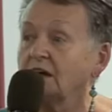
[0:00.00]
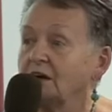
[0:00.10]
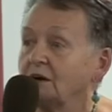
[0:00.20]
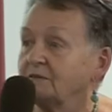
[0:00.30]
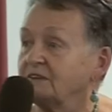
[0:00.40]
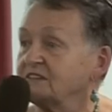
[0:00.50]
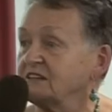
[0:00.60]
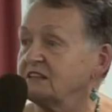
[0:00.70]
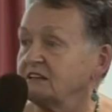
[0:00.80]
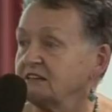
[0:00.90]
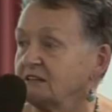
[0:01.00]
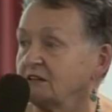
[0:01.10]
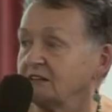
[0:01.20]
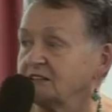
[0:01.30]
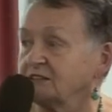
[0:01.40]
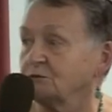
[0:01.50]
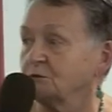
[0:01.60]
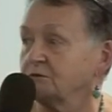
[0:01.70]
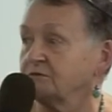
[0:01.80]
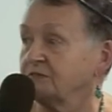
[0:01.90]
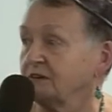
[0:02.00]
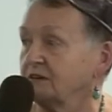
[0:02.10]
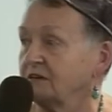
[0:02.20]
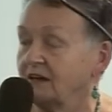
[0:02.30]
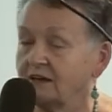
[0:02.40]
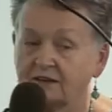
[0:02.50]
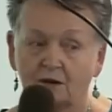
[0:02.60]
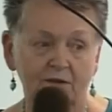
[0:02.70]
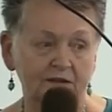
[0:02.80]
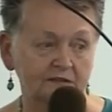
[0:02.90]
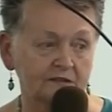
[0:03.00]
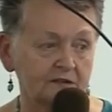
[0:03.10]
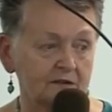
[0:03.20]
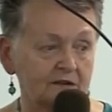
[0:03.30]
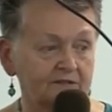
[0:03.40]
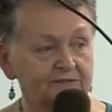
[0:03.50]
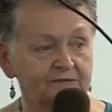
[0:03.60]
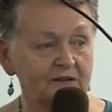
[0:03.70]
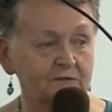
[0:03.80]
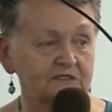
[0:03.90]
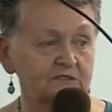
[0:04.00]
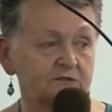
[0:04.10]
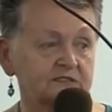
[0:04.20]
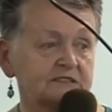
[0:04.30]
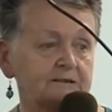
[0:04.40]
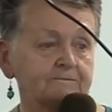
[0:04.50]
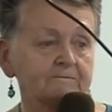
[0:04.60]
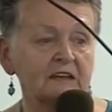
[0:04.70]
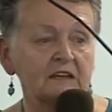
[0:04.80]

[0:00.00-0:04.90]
uh, obviously they didn't like the thought of the going under the knife. That was interesting.